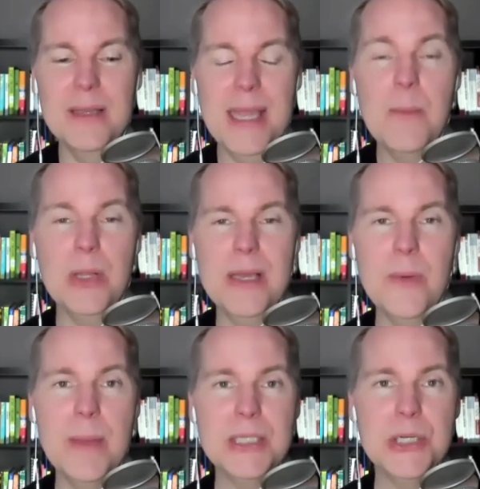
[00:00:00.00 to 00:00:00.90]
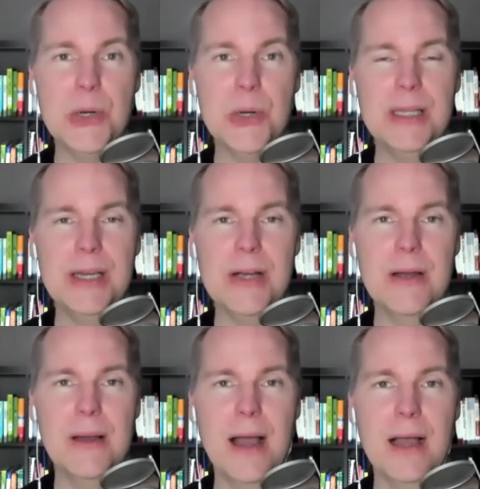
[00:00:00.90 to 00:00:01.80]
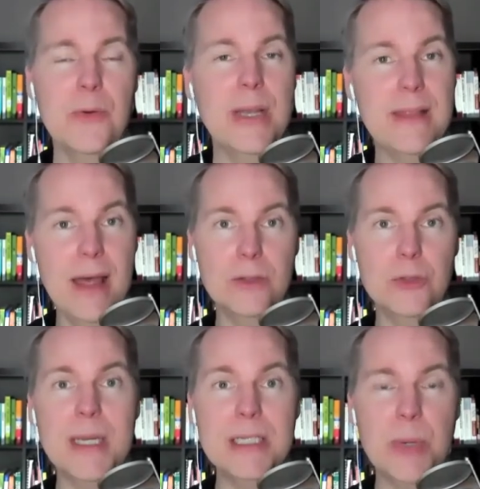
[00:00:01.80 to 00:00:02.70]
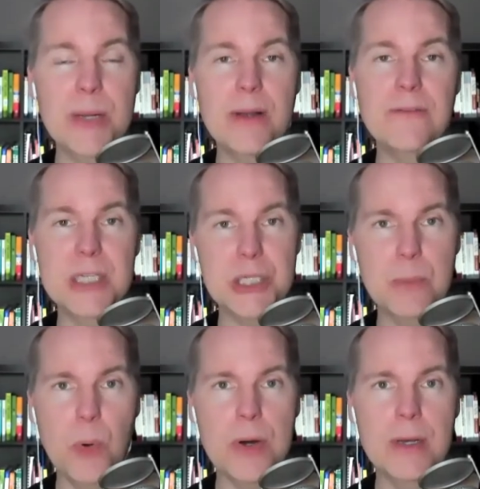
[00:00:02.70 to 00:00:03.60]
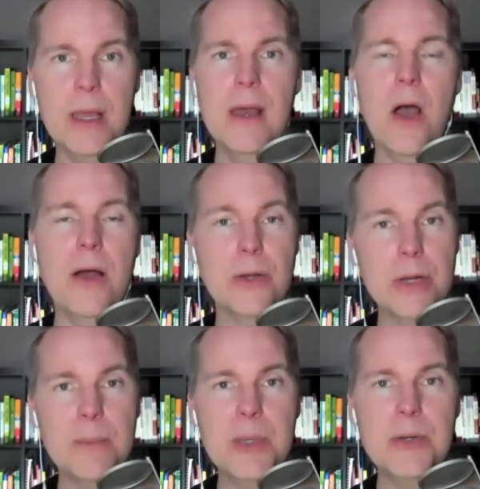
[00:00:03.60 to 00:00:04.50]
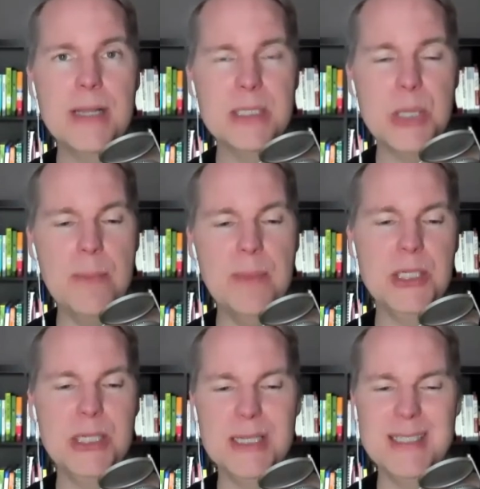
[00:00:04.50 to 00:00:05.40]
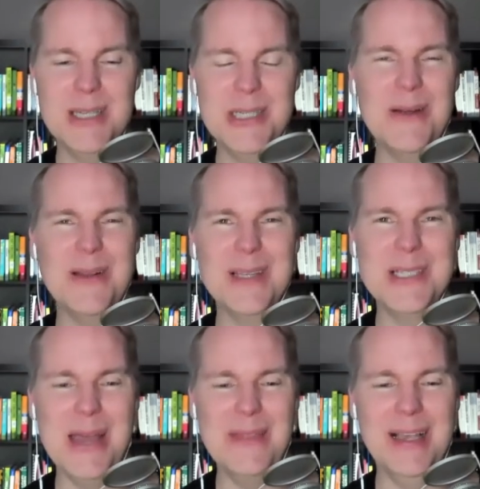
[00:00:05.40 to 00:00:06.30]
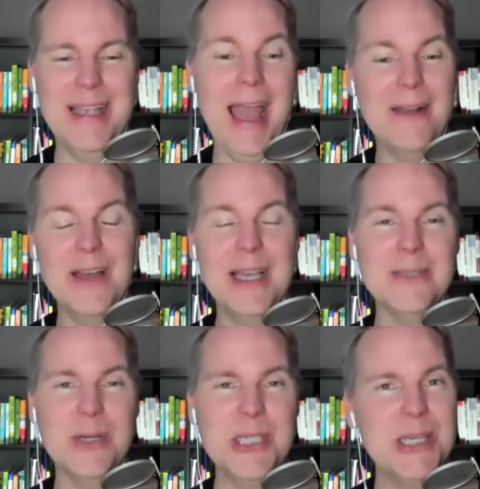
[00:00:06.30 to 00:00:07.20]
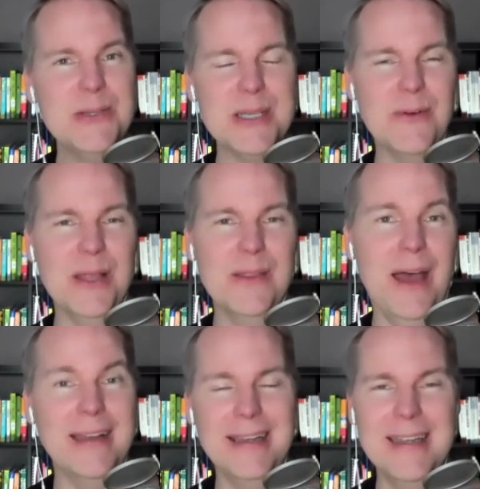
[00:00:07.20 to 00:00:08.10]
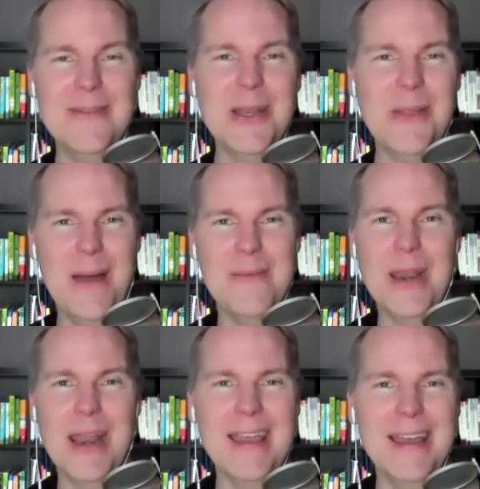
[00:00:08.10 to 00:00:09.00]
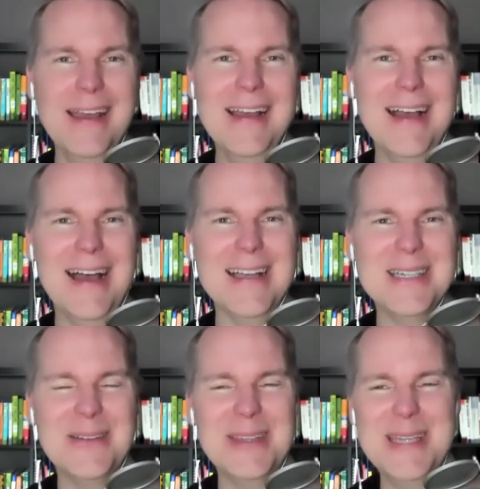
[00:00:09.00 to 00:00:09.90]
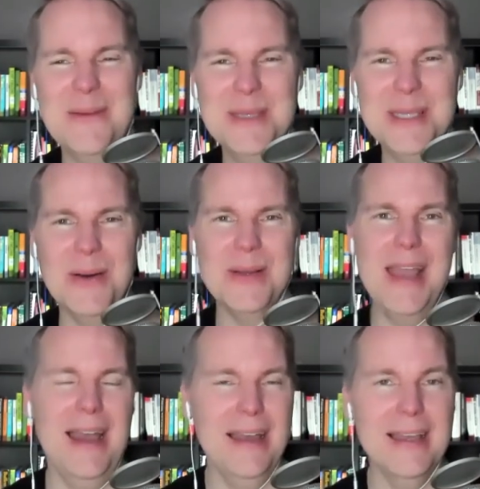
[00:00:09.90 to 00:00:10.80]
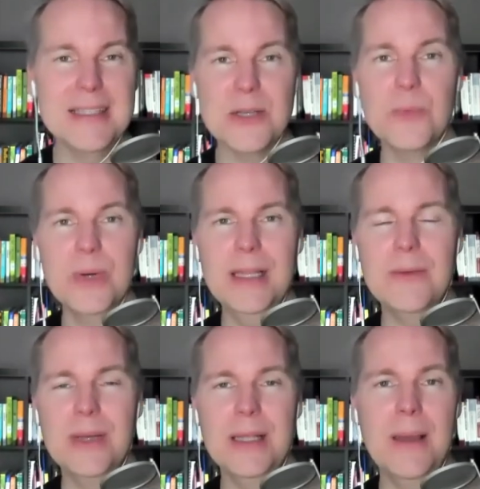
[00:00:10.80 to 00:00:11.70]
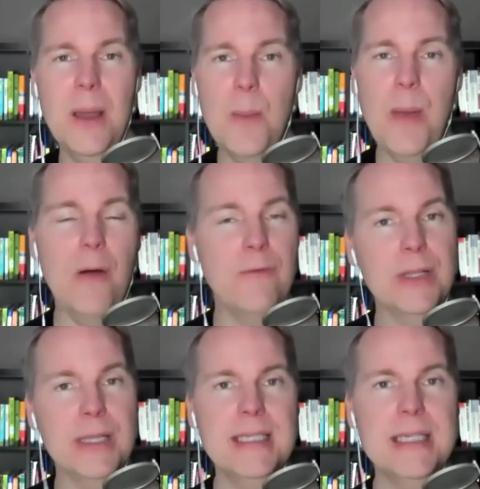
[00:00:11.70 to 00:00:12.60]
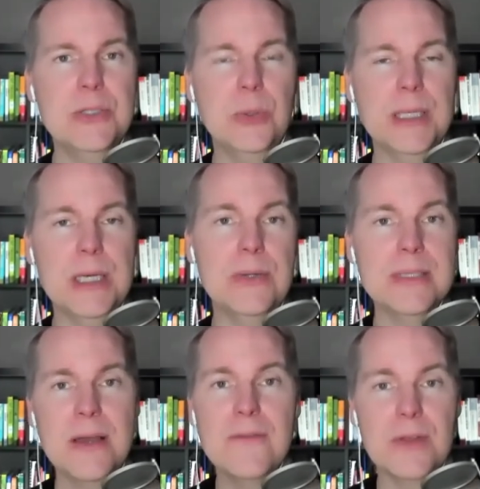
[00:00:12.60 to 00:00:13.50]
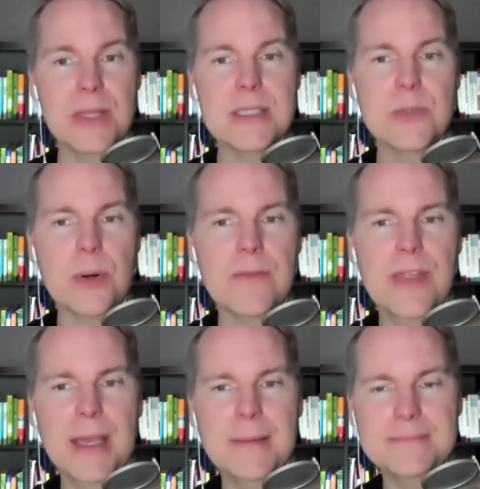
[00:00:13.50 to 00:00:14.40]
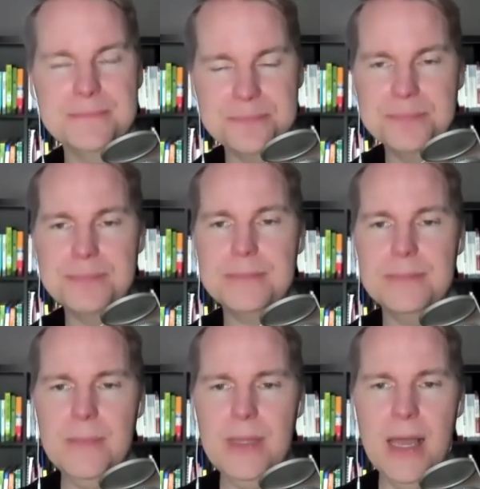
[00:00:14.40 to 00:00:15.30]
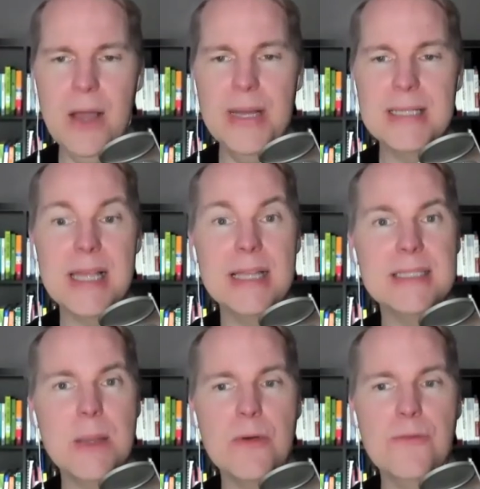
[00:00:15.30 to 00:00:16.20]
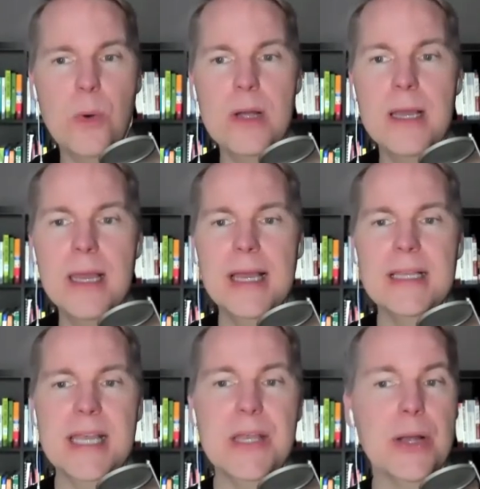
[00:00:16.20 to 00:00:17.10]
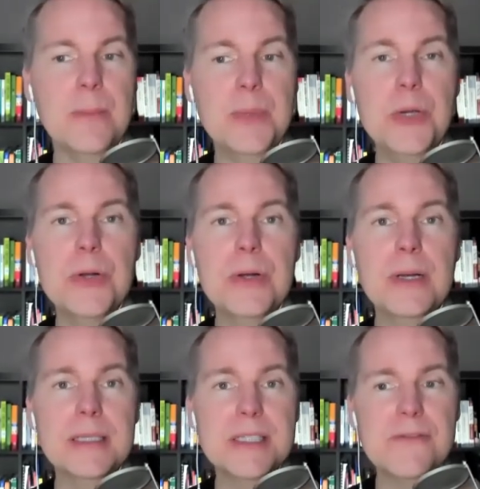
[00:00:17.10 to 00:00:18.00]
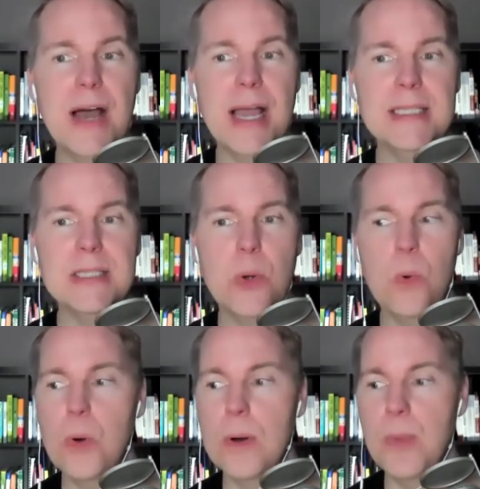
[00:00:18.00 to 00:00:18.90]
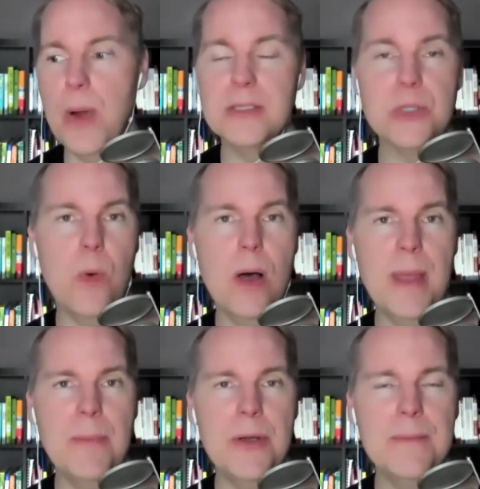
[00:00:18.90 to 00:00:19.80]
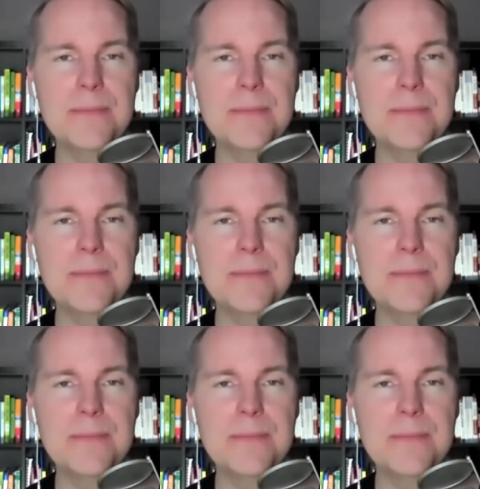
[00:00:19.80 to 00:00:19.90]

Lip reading: Kimberly, we mentioned earlier, created that 2021 vision board on her computer desktop, and she just shared in the chat that Canva is what she used it with. I didn't even know that when I shared the tip. So yeah, it's a really, really powerful and easy tool to use for this sort of thing. All right, so that's number 4. Set your computer, device, or browser wallpaper.